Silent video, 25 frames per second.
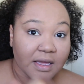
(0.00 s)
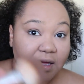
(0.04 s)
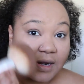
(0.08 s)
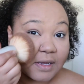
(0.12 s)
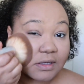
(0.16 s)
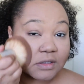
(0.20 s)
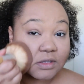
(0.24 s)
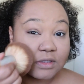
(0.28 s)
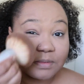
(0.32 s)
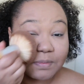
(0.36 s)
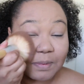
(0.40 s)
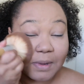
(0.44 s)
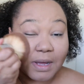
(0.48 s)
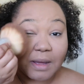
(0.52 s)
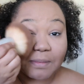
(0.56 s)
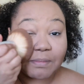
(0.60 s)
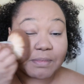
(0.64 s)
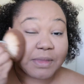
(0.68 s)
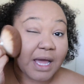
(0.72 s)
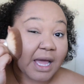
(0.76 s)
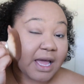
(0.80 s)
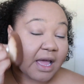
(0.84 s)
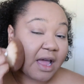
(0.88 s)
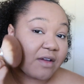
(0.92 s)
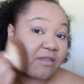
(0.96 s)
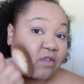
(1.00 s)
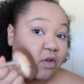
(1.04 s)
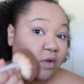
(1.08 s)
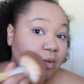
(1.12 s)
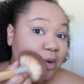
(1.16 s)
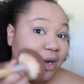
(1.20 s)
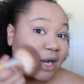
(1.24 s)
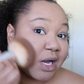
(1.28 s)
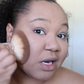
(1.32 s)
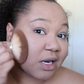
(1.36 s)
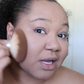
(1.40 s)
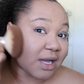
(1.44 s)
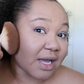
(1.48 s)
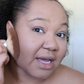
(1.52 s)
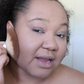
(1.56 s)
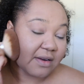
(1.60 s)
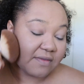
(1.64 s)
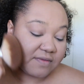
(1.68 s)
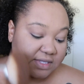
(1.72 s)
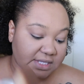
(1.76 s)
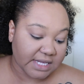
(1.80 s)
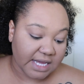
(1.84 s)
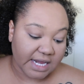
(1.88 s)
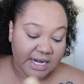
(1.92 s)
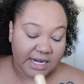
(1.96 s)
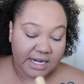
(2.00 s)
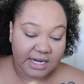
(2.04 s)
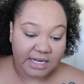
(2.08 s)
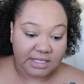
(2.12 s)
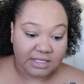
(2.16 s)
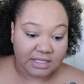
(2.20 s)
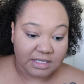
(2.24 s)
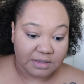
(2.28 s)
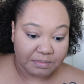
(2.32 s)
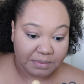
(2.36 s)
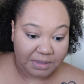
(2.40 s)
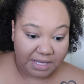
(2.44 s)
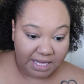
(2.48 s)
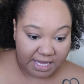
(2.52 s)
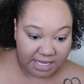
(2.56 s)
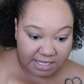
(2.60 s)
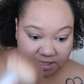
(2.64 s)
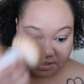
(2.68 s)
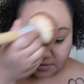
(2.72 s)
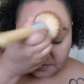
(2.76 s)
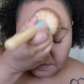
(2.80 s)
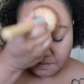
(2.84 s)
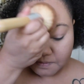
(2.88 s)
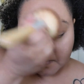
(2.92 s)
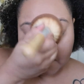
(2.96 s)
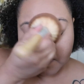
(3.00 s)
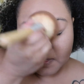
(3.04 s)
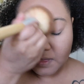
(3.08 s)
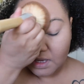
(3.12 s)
and I just pop that everywhere to kind of set it into place.